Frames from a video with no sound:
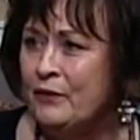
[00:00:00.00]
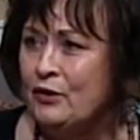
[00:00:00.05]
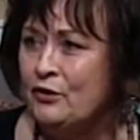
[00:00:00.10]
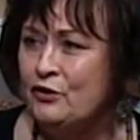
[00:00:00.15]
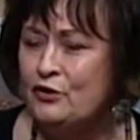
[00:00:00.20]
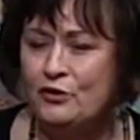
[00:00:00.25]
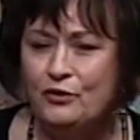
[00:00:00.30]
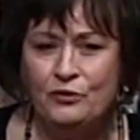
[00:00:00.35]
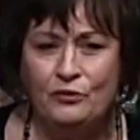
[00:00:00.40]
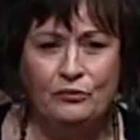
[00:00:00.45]

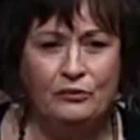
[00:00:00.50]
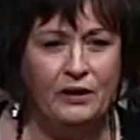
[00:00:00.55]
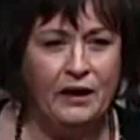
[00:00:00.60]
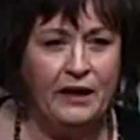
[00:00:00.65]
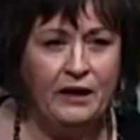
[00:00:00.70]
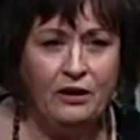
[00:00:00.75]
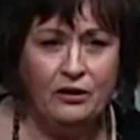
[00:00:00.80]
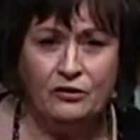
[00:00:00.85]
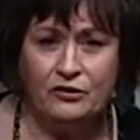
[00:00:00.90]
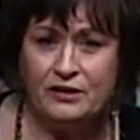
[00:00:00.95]
to lay
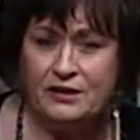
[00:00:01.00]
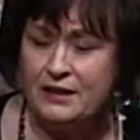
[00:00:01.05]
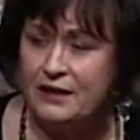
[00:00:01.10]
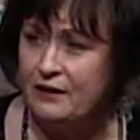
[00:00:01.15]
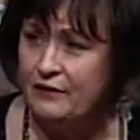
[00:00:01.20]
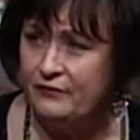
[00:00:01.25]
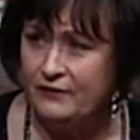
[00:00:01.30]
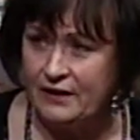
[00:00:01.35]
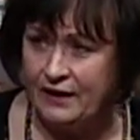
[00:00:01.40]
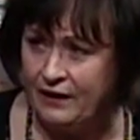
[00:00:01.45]

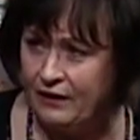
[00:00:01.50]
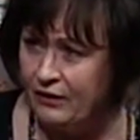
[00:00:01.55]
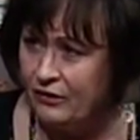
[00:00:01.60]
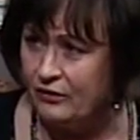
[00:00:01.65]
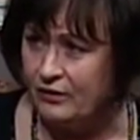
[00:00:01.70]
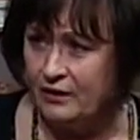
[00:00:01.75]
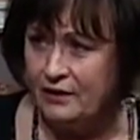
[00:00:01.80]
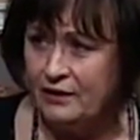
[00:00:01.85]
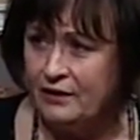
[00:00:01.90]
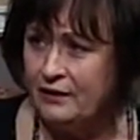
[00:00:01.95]
yourself
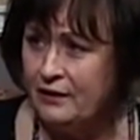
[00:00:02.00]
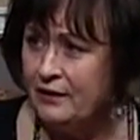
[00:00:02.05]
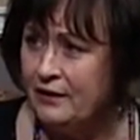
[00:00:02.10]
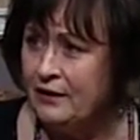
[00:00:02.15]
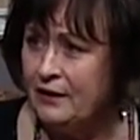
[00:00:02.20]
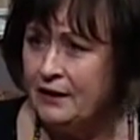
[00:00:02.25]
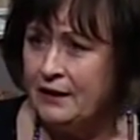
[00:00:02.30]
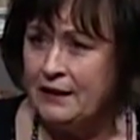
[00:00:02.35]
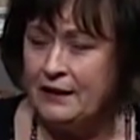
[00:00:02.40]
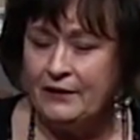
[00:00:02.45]
down.
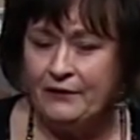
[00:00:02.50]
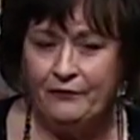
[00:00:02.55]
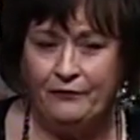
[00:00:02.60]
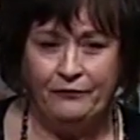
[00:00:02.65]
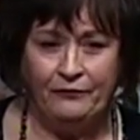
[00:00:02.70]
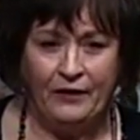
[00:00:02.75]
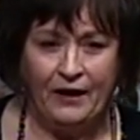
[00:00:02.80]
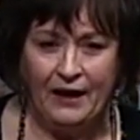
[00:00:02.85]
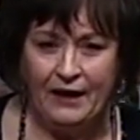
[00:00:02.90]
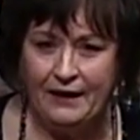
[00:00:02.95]

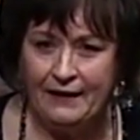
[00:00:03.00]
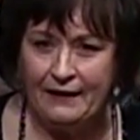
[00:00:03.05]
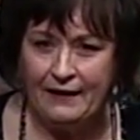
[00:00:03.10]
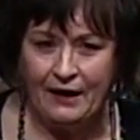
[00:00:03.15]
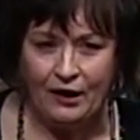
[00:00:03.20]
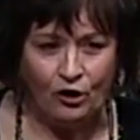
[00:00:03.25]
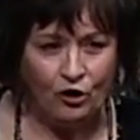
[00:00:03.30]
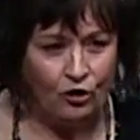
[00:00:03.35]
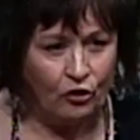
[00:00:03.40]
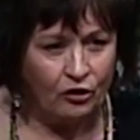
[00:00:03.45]
Find
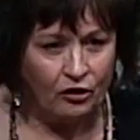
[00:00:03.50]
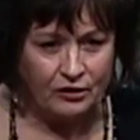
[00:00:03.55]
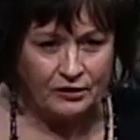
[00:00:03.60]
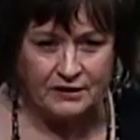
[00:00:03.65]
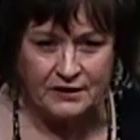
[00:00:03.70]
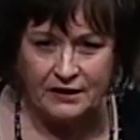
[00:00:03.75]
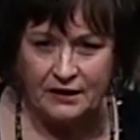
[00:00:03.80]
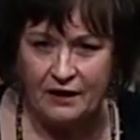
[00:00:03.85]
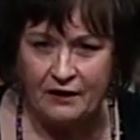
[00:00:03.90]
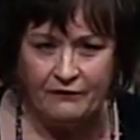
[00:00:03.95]
that
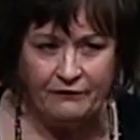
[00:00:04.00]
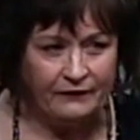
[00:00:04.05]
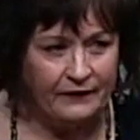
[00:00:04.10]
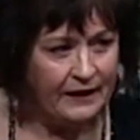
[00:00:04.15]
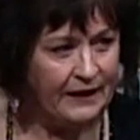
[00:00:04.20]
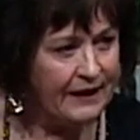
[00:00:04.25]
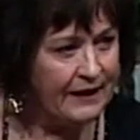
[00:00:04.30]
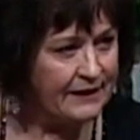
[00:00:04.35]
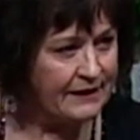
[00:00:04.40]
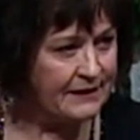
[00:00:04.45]
cross. Love
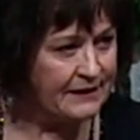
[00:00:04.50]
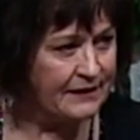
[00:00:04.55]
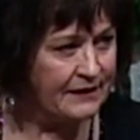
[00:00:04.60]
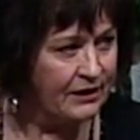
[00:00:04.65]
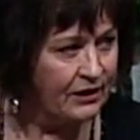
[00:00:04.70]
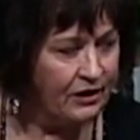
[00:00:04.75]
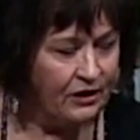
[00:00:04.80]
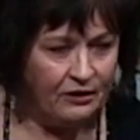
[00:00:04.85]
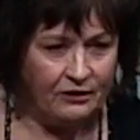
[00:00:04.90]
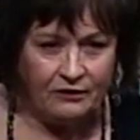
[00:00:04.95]
less.
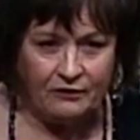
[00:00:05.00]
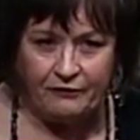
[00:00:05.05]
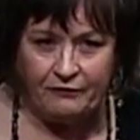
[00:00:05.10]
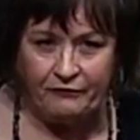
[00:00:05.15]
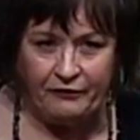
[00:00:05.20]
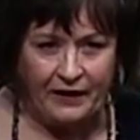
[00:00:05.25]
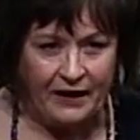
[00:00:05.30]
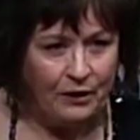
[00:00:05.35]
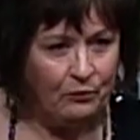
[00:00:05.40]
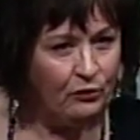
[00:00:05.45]

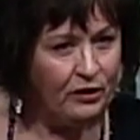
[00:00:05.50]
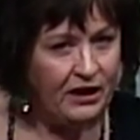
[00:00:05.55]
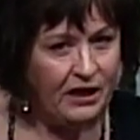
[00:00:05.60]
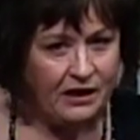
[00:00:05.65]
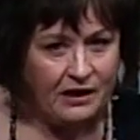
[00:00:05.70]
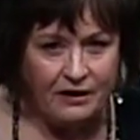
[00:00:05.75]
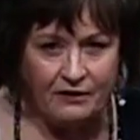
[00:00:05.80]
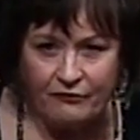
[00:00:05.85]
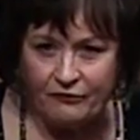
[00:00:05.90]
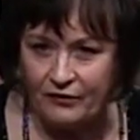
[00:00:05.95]
Family,
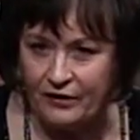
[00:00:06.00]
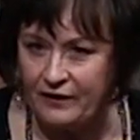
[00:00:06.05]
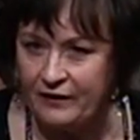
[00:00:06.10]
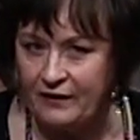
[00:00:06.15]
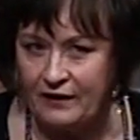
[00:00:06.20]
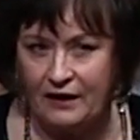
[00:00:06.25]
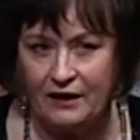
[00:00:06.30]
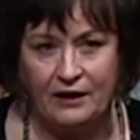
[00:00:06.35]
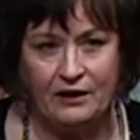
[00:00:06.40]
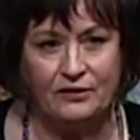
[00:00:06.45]

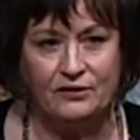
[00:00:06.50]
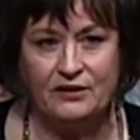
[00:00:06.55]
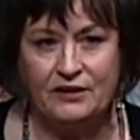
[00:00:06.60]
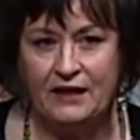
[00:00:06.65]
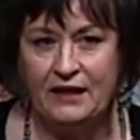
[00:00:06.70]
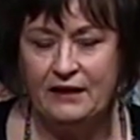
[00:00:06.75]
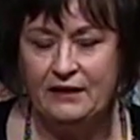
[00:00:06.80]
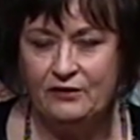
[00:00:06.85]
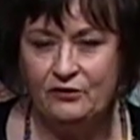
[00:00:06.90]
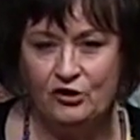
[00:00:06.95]
everything else.
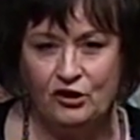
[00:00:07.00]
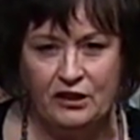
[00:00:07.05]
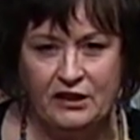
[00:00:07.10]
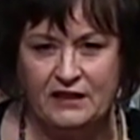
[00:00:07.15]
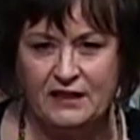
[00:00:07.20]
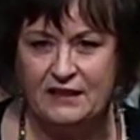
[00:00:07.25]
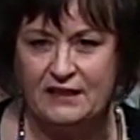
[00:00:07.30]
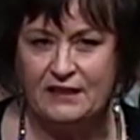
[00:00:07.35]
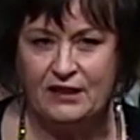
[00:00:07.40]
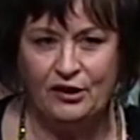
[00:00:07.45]
He,
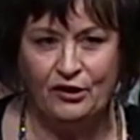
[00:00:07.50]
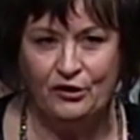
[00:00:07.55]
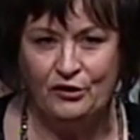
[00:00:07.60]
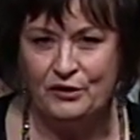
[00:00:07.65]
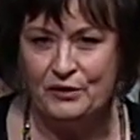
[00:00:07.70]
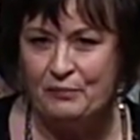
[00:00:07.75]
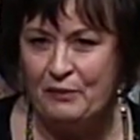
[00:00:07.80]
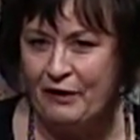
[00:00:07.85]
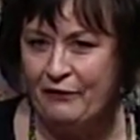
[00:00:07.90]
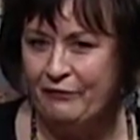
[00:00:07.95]
Jesus said,
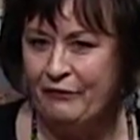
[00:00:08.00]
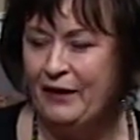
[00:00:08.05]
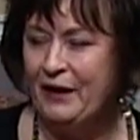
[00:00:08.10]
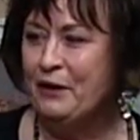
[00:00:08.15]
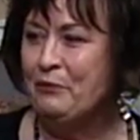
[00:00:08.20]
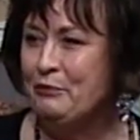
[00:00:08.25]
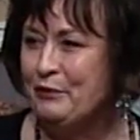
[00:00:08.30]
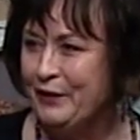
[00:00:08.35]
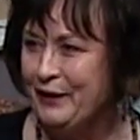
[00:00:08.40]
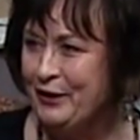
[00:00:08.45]
Who's my
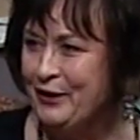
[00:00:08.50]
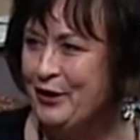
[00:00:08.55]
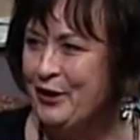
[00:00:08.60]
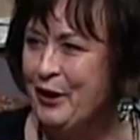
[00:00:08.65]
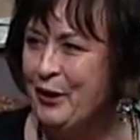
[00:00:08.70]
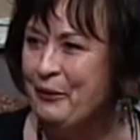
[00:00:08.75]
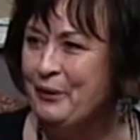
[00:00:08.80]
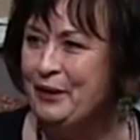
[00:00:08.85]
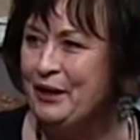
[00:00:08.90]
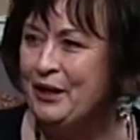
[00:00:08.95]
family? You
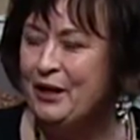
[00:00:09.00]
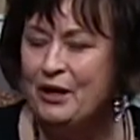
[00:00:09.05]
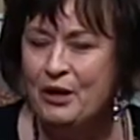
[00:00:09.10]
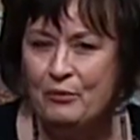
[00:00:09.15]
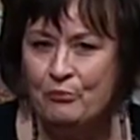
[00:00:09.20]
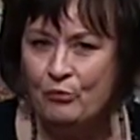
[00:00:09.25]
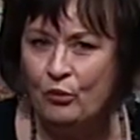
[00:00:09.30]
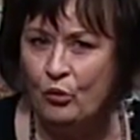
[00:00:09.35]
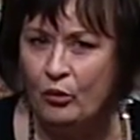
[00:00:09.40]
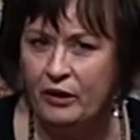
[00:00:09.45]
know, and He
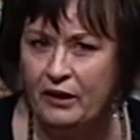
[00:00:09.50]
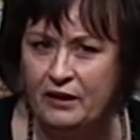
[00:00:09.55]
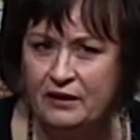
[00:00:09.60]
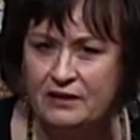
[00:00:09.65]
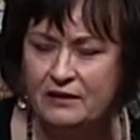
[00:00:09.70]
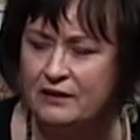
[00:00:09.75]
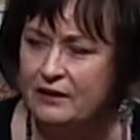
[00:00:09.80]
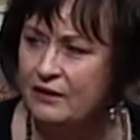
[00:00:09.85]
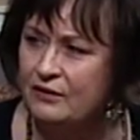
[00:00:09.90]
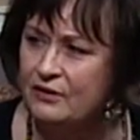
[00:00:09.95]
pointed
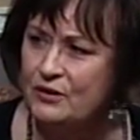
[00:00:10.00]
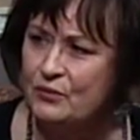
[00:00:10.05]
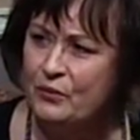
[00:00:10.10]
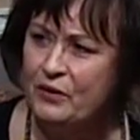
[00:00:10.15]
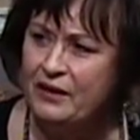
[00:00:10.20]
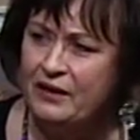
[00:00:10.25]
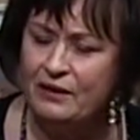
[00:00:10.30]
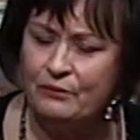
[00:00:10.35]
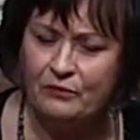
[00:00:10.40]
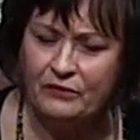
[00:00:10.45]
to those
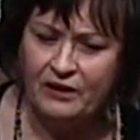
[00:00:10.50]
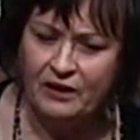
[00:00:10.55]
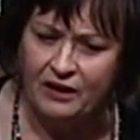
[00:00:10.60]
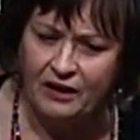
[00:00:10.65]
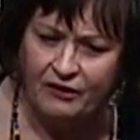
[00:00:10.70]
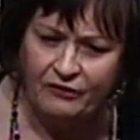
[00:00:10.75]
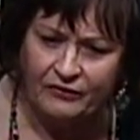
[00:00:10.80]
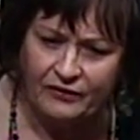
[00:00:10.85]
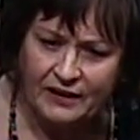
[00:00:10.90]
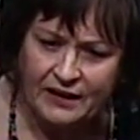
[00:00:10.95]
with Him.
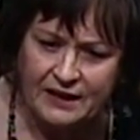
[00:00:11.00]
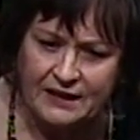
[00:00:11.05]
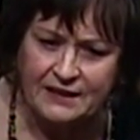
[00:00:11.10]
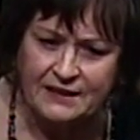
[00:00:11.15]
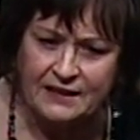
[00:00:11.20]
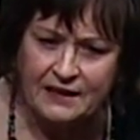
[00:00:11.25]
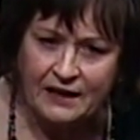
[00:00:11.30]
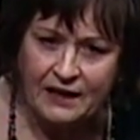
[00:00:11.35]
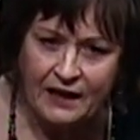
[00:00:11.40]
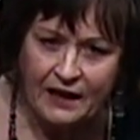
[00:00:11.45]
Love
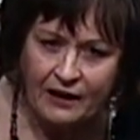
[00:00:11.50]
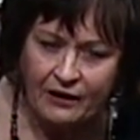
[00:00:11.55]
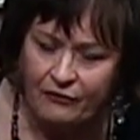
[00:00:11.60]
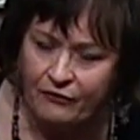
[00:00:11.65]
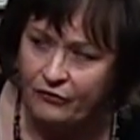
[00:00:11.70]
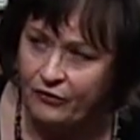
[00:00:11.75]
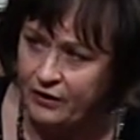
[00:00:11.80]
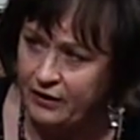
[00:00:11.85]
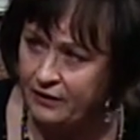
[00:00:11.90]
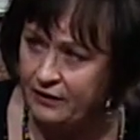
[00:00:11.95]
less
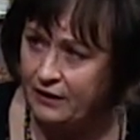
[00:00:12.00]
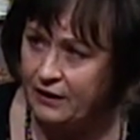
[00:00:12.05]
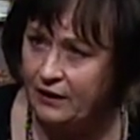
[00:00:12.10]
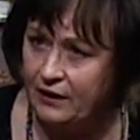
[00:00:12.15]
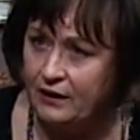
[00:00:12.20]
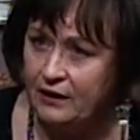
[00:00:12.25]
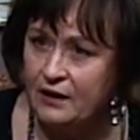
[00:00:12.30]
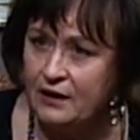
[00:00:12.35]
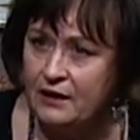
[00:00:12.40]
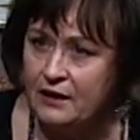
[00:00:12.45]

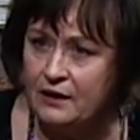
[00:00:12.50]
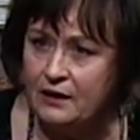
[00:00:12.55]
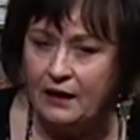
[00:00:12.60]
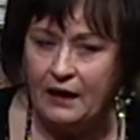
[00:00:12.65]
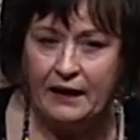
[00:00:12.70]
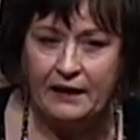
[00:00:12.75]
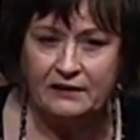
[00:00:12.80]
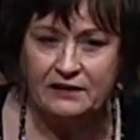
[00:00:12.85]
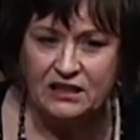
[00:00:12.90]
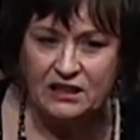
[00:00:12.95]
everything
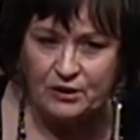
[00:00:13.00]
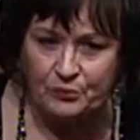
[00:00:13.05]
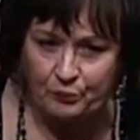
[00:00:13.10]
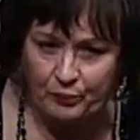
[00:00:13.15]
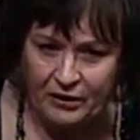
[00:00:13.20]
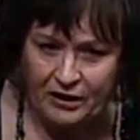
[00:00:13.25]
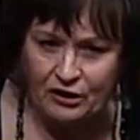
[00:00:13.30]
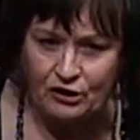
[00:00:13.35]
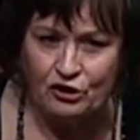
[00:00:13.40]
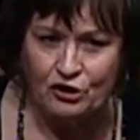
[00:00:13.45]
and
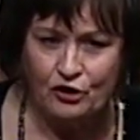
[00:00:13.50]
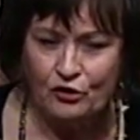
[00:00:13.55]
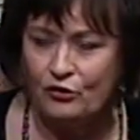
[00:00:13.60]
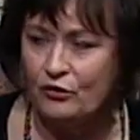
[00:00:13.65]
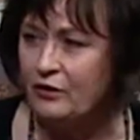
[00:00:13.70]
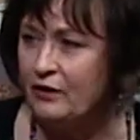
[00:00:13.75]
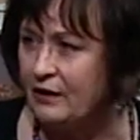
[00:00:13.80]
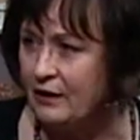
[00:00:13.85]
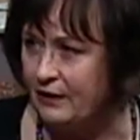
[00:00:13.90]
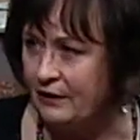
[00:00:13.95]
spend your
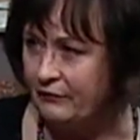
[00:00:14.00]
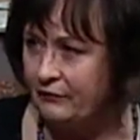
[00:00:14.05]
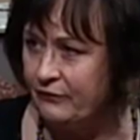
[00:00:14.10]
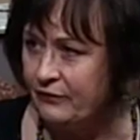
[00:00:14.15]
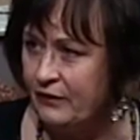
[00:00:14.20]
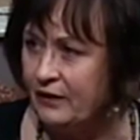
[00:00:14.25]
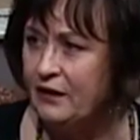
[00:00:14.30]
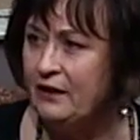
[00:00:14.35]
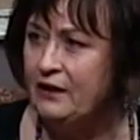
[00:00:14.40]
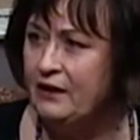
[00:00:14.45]
life,
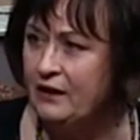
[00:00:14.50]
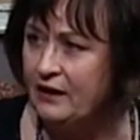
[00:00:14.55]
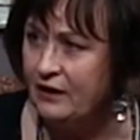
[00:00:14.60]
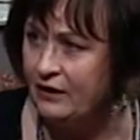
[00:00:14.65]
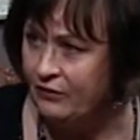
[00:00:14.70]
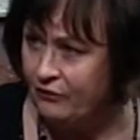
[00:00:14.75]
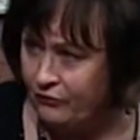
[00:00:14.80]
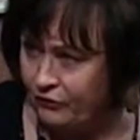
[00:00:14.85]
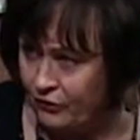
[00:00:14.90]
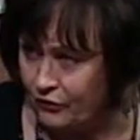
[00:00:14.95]

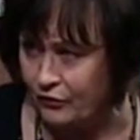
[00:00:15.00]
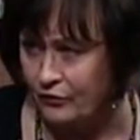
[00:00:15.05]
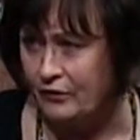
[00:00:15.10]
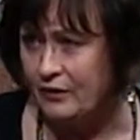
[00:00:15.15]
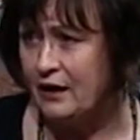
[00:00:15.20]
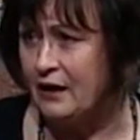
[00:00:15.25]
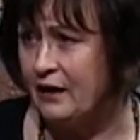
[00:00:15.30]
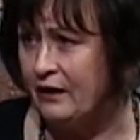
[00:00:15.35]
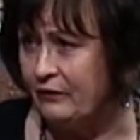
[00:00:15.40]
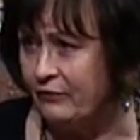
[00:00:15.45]
give your
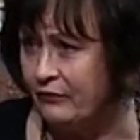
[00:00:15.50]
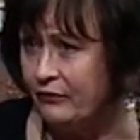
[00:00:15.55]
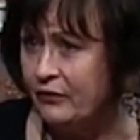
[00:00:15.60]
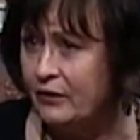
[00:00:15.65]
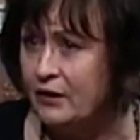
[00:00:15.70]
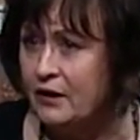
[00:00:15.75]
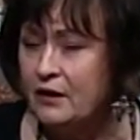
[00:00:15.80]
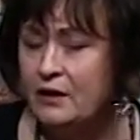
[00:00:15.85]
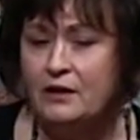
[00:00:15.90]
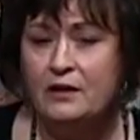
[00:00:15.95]
life
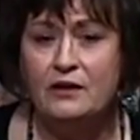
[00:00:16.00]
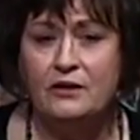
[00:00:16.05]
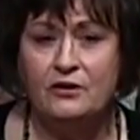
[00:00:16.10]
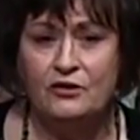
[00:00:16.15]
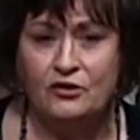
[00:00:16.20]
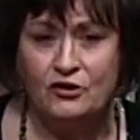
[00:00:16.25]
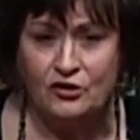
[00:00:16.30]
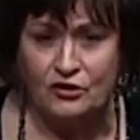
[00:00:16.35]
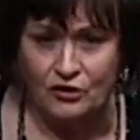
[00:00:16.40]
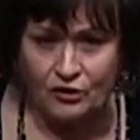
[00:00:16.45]

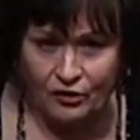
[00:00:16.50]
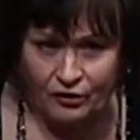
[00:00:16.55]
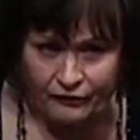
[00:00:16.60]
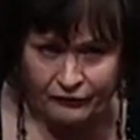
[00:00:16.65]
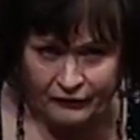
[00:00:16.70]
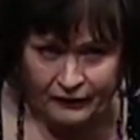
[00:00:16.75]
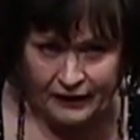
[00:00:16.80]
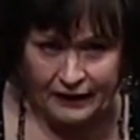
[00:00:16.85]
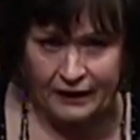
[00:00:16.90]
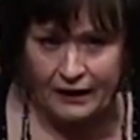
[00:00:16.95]

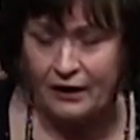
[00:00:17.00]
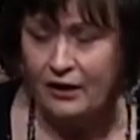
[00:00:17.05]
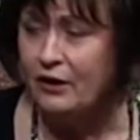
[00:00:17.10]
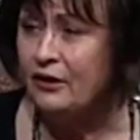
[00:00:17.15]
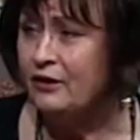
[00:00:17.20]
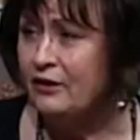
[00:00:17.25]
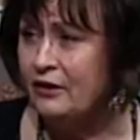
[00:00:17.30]
serving